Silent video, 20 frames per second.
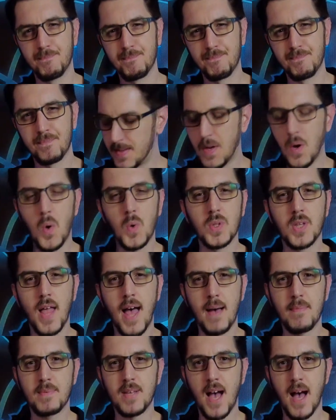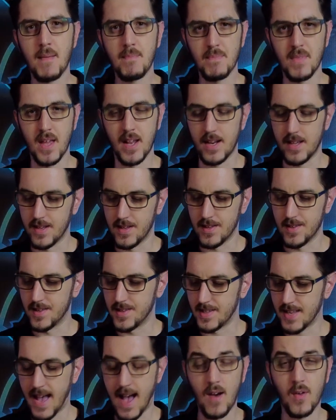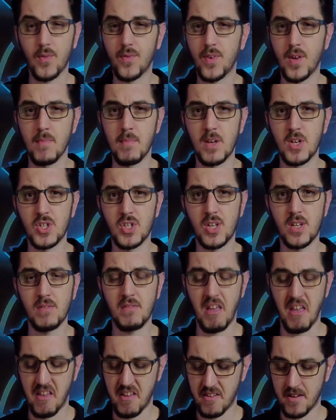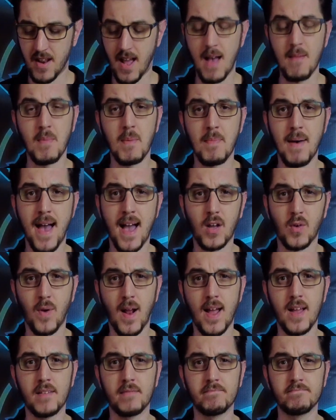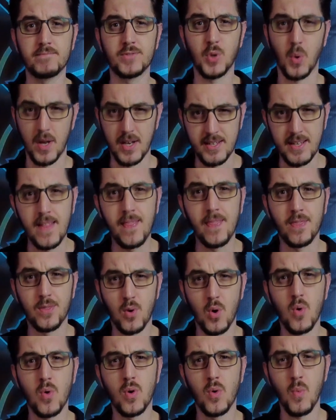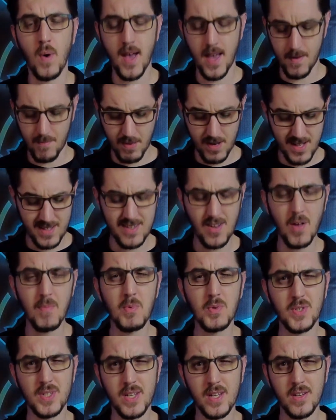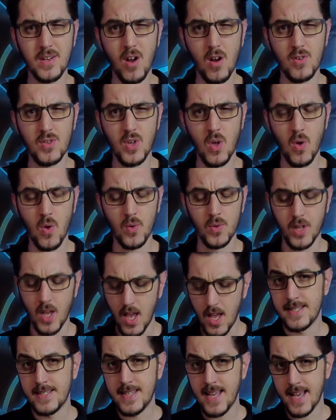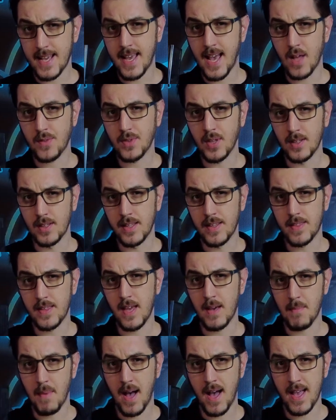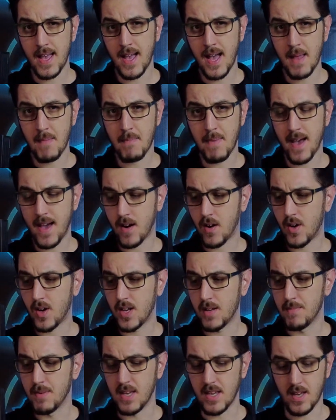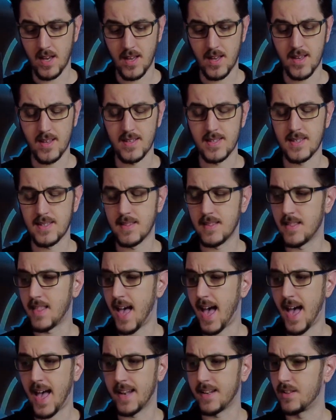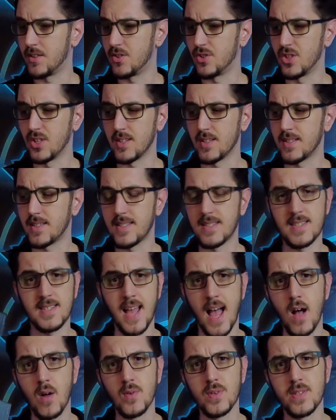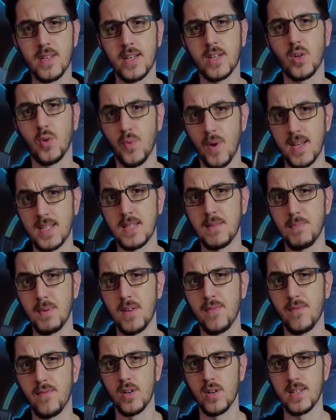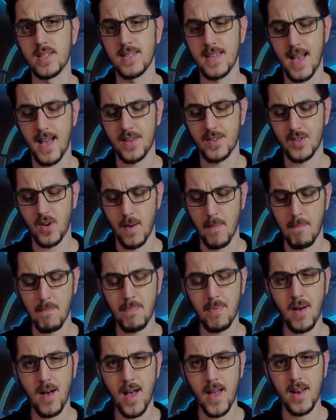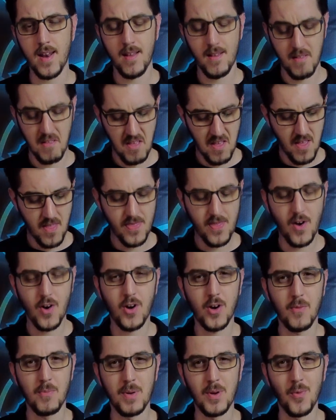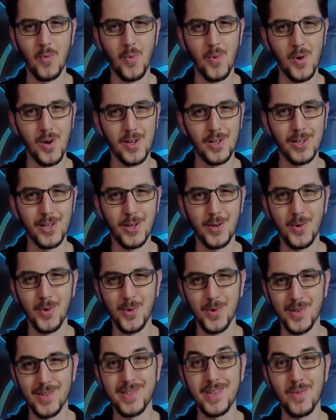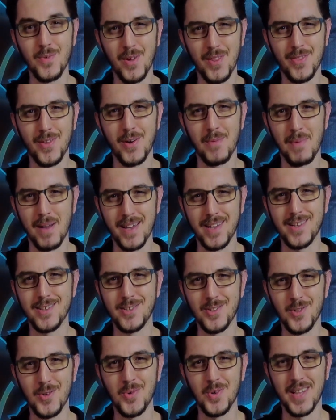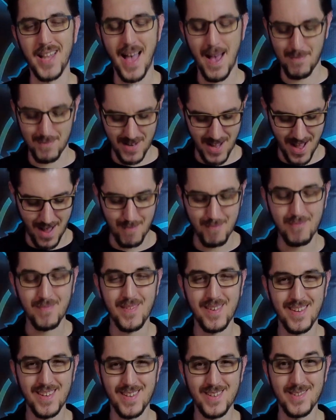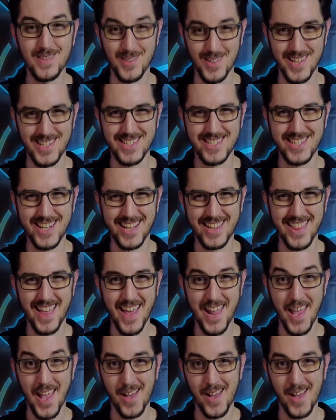This is an old laptop that is out of commission and I'm a pack rat, so I didn't throw it away, but it's almost 10 years old. I did take out the lithium-ion battery because that just sounds like a recipe disaster, but thought it'd be really cool to see what thermite could do to a laptop. So let's check that